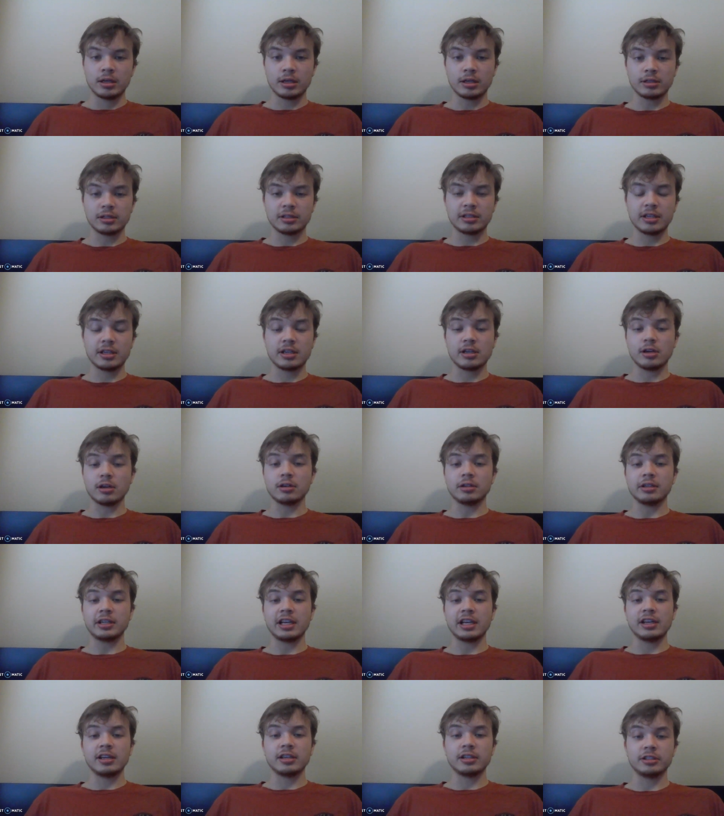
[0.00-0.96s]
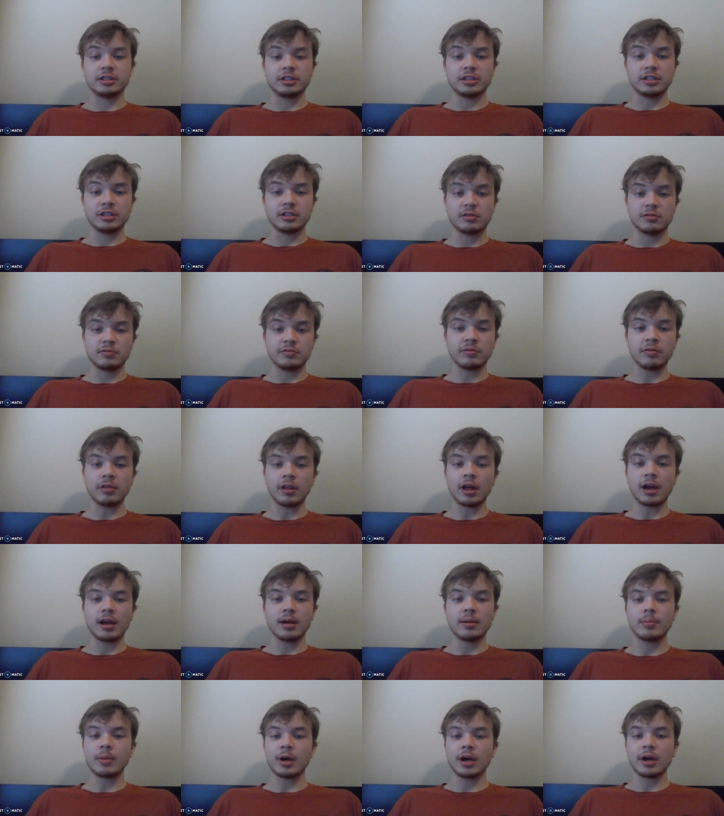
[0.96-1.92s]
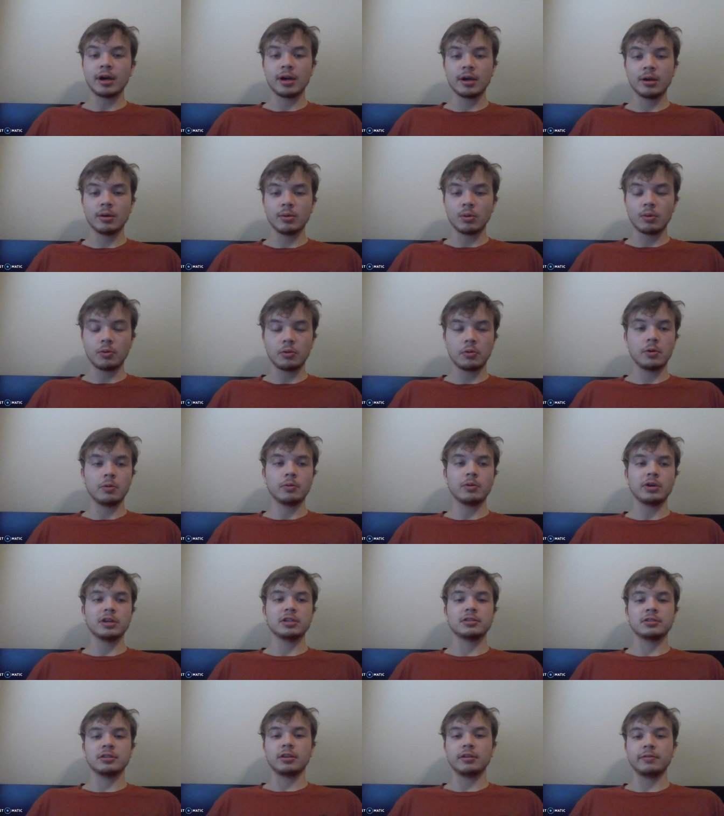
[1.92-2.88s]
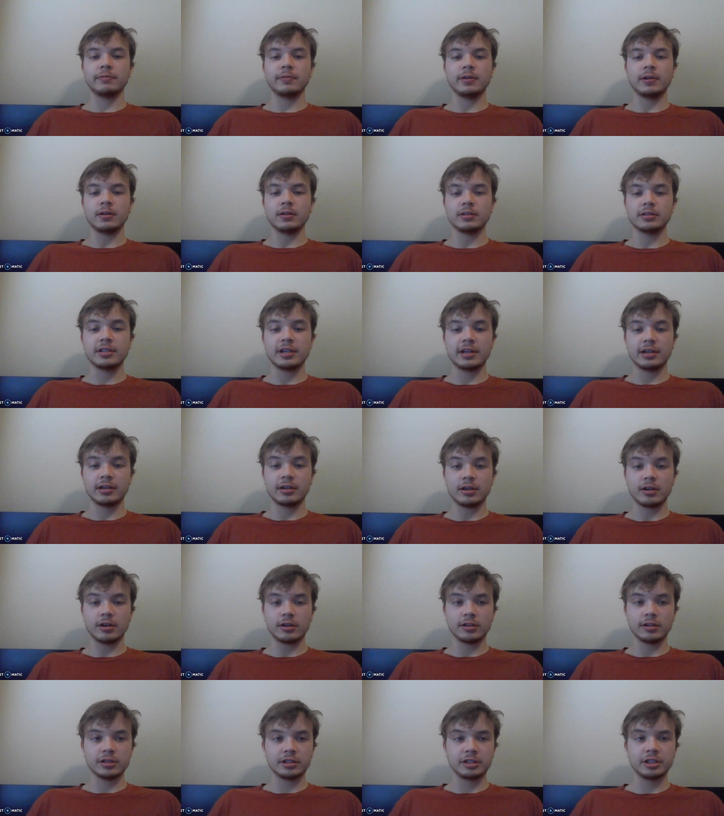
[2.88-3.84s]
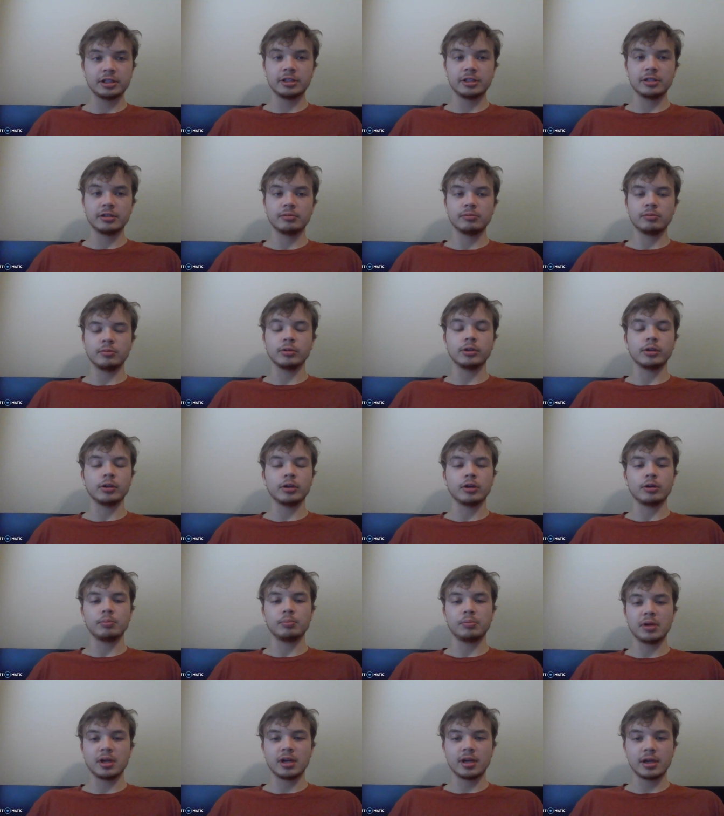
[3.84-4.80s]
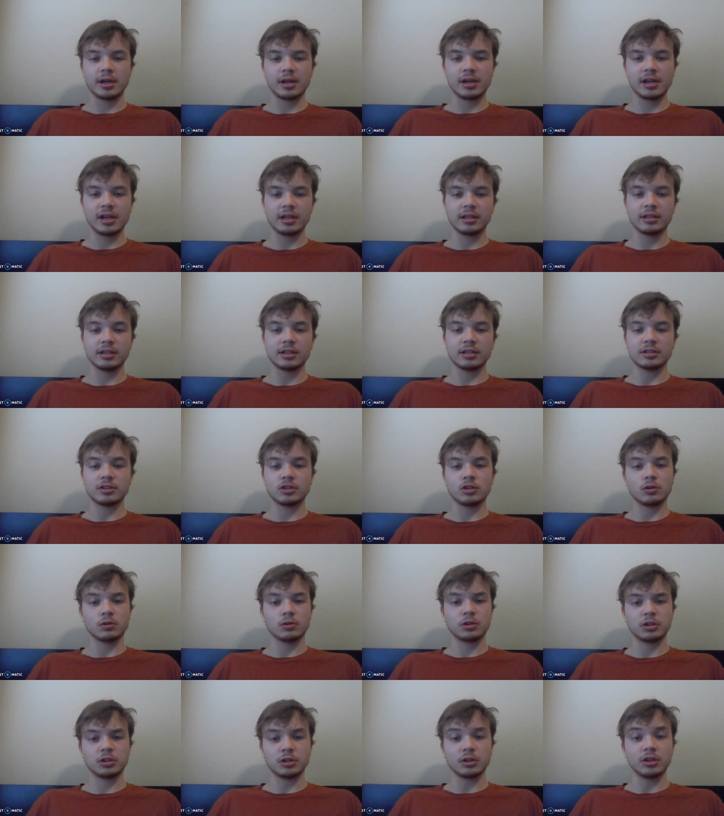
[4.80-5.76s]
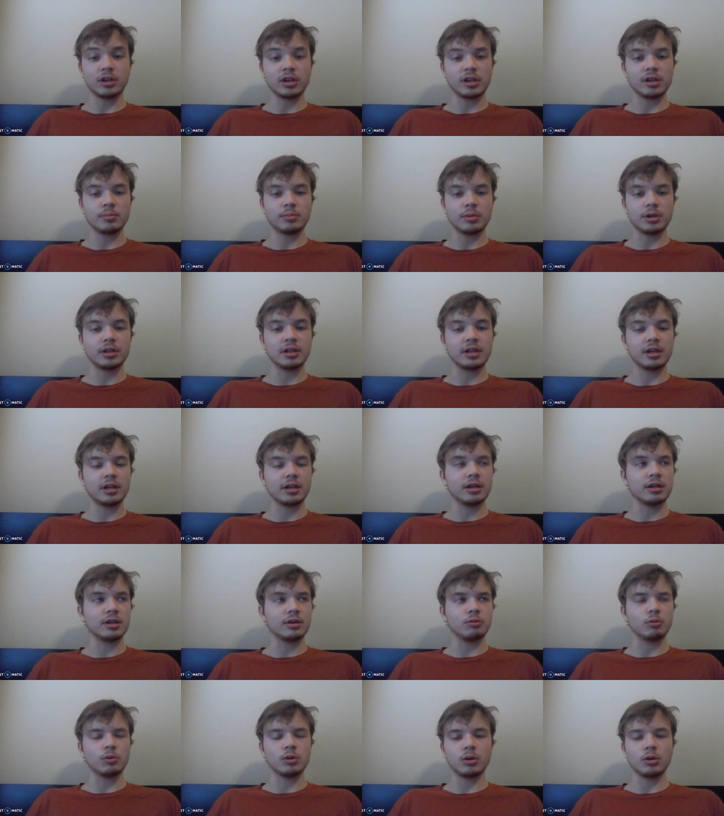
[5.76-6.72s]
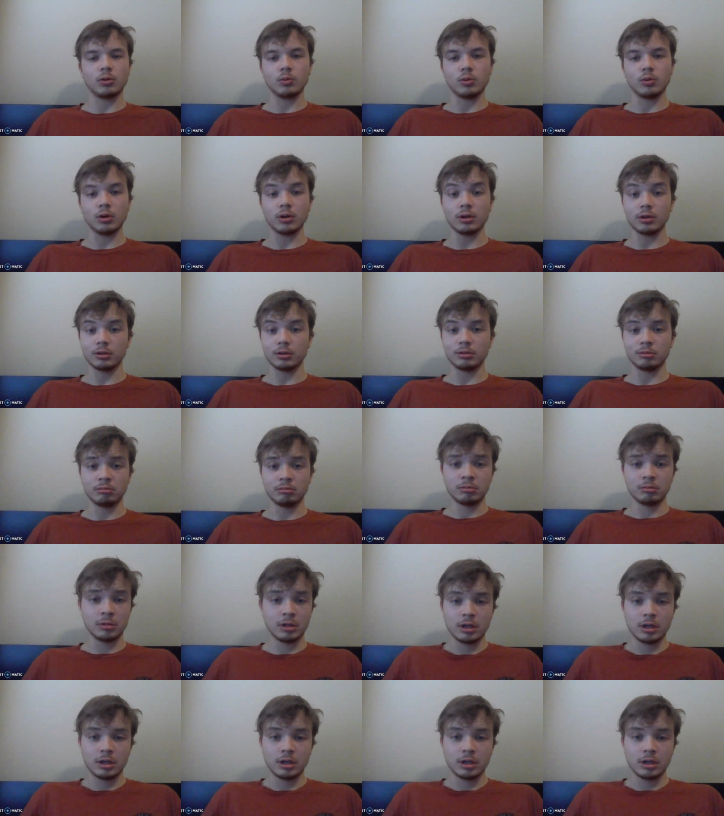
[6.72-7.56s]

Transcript: You can see our days just fly by when we waste all of it on technology. Being connected socially, but then in the real world,